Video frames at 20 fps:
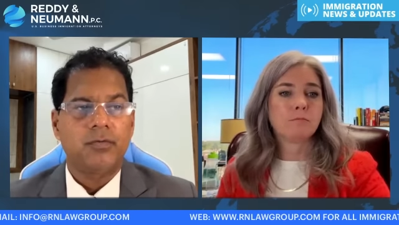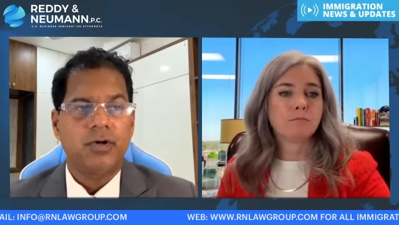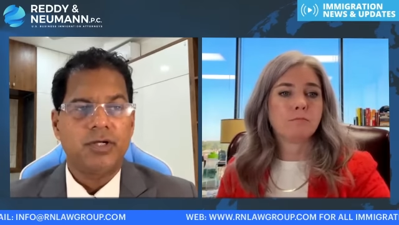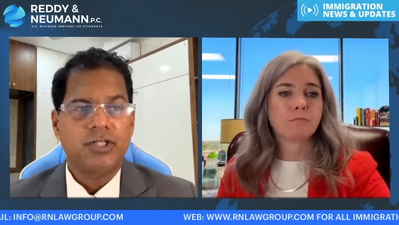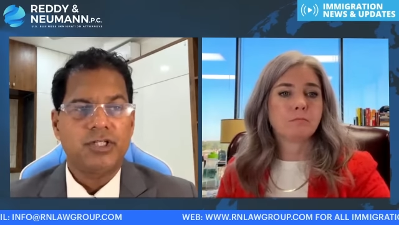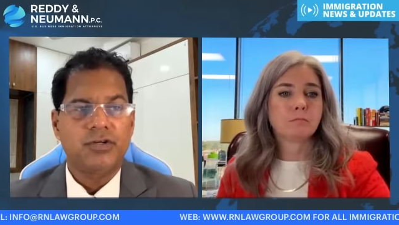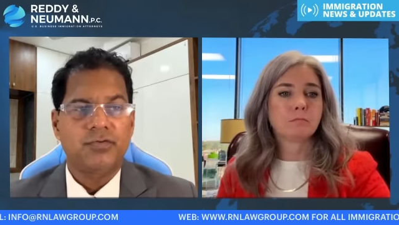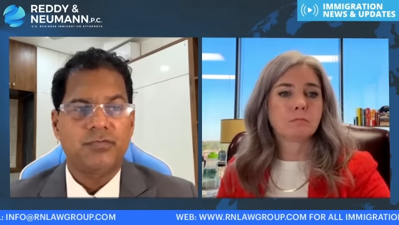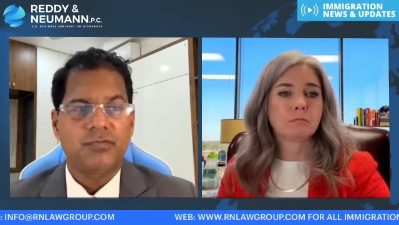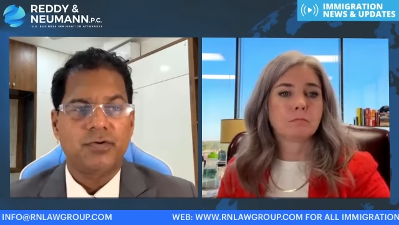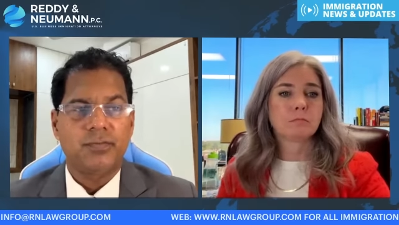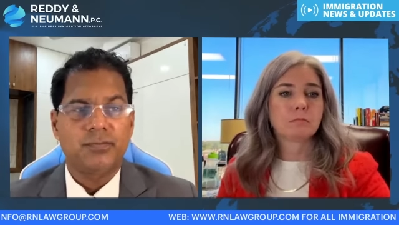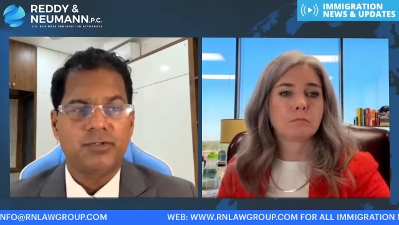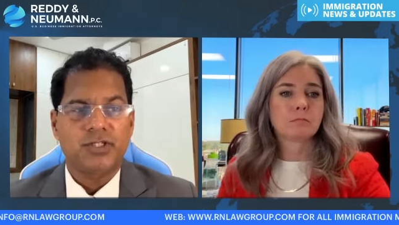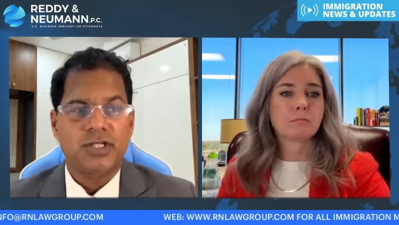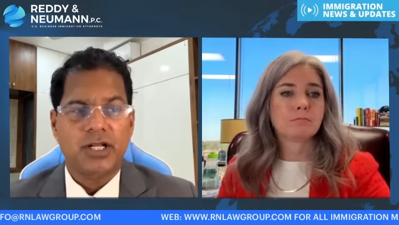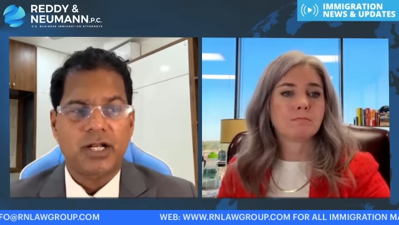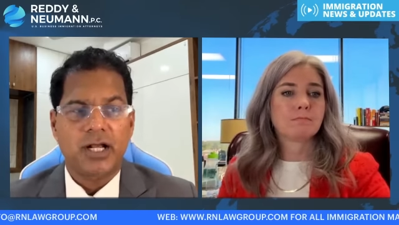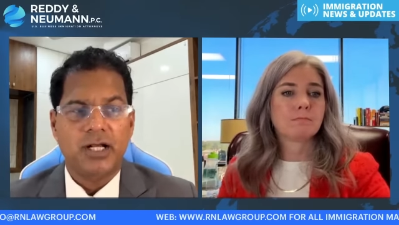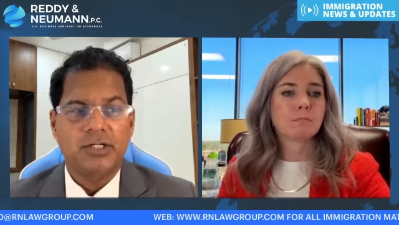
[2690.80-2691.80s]
Speaker 1: Question from
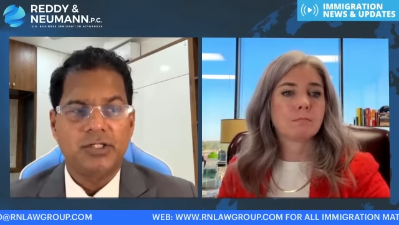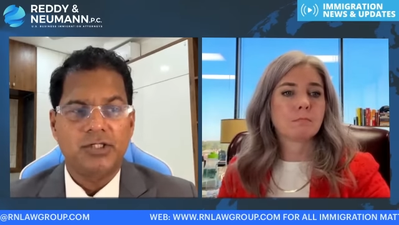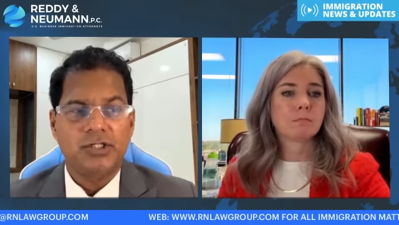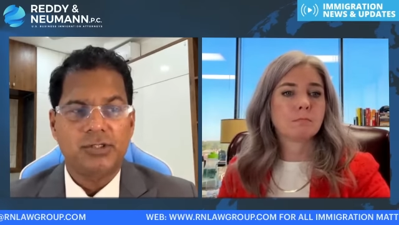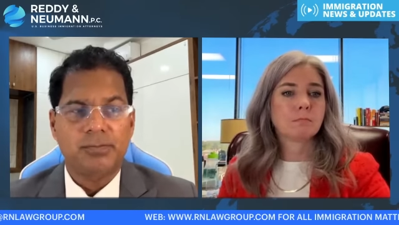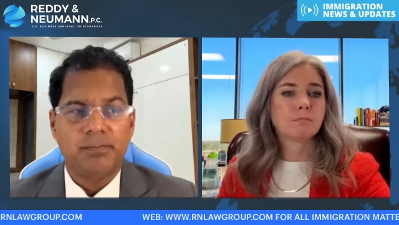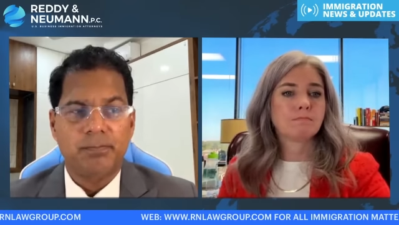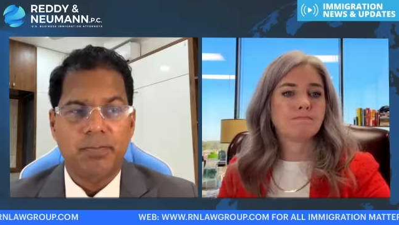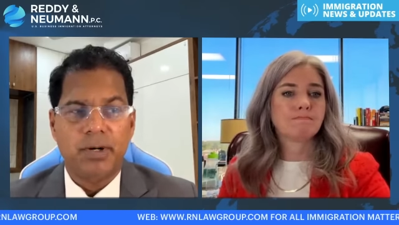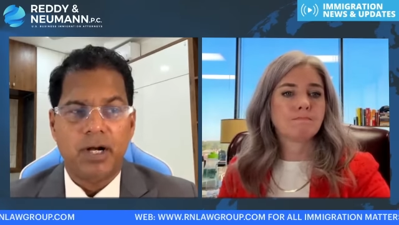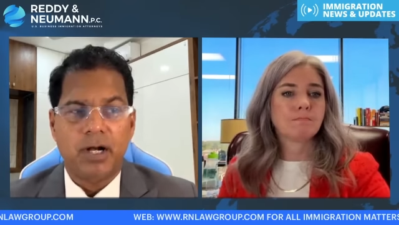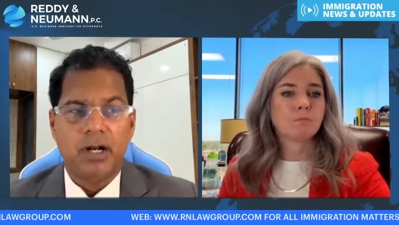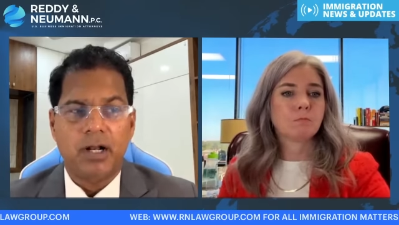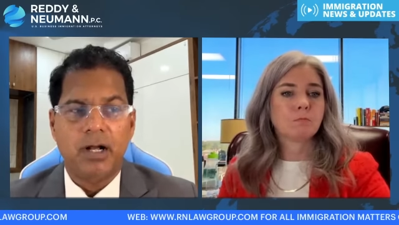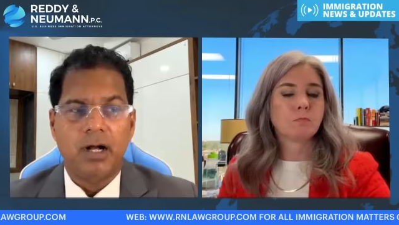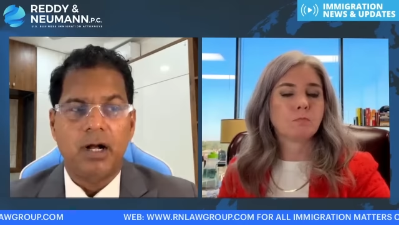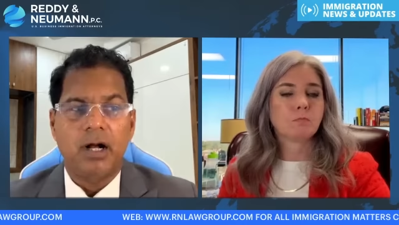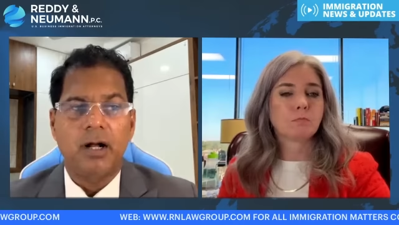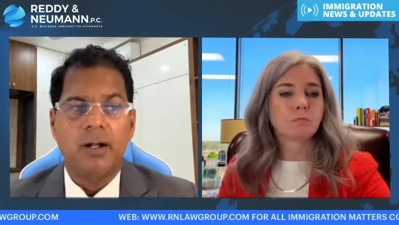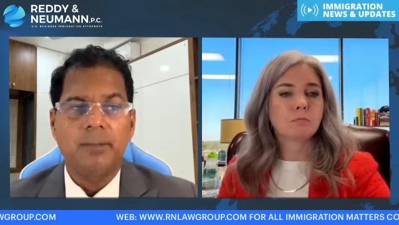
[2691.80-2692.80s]
Saranj
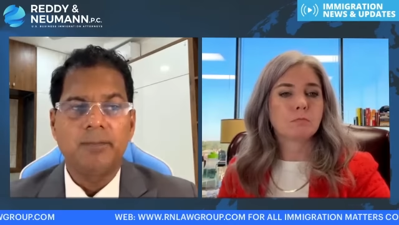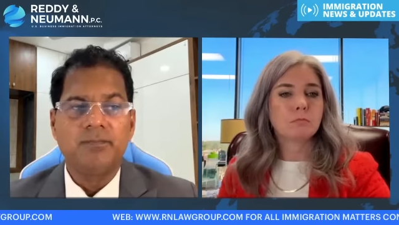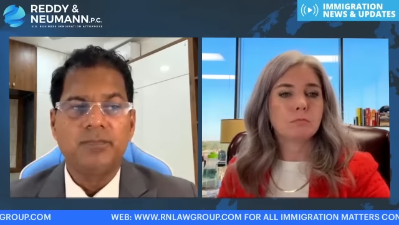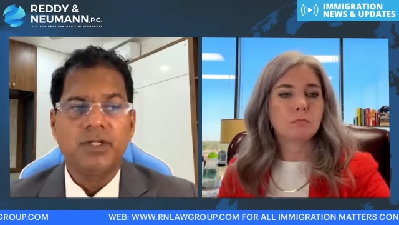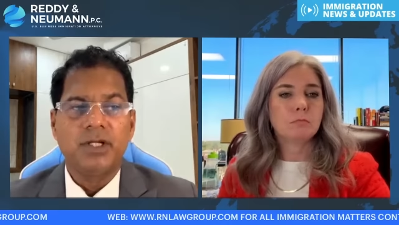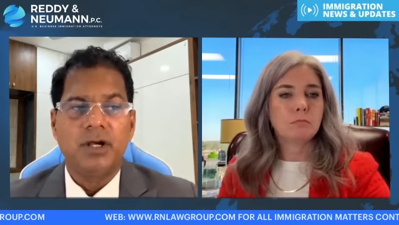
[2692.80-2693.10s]
Baga.